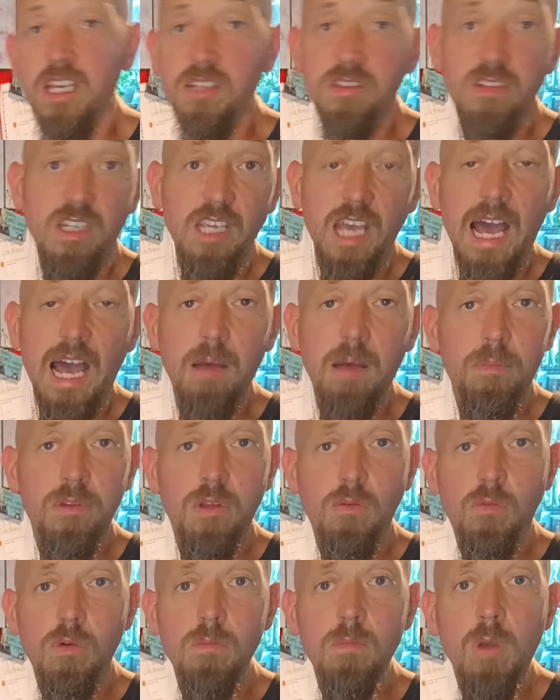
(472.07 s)
is the
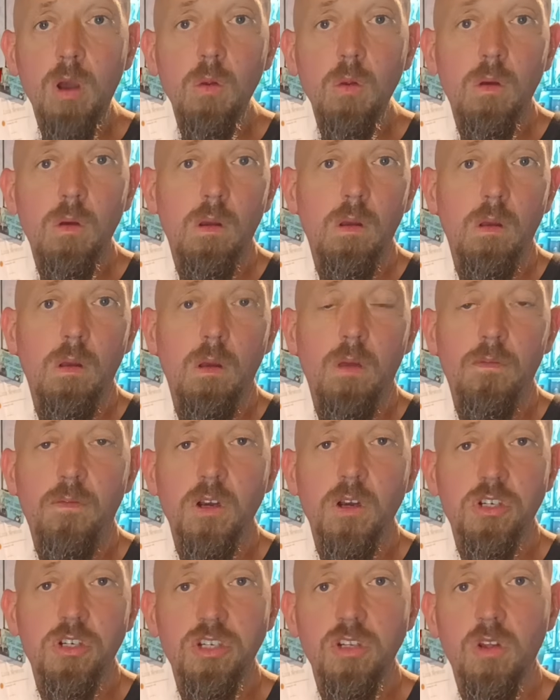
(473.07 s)
remote
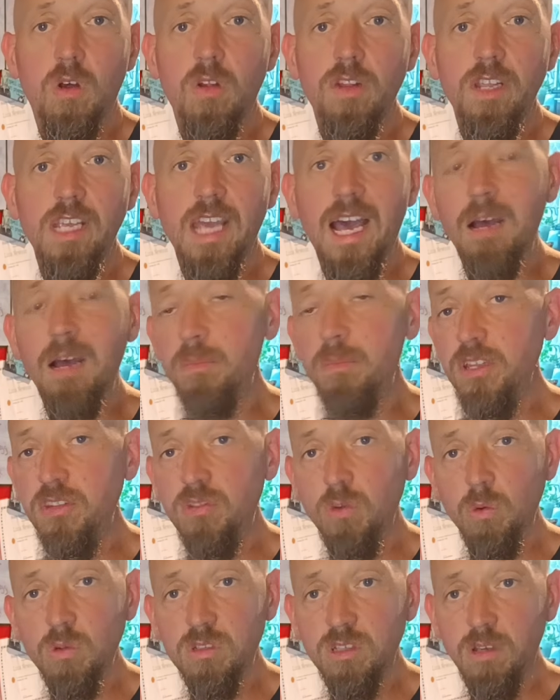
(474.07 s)
function on the app is
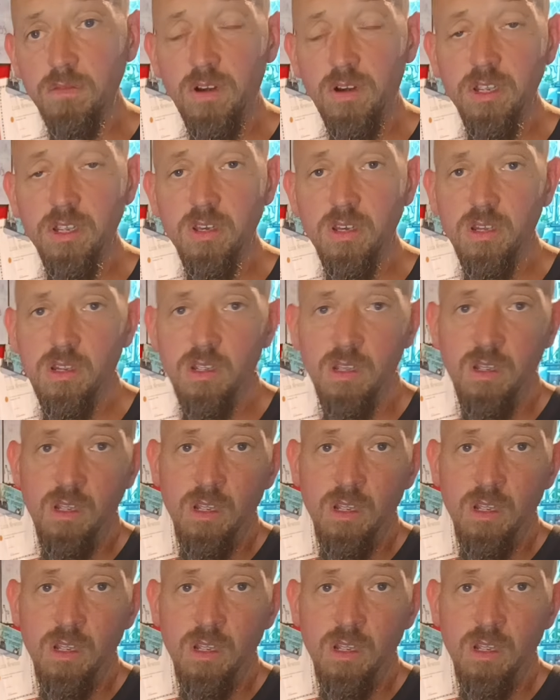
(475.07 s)
also very good.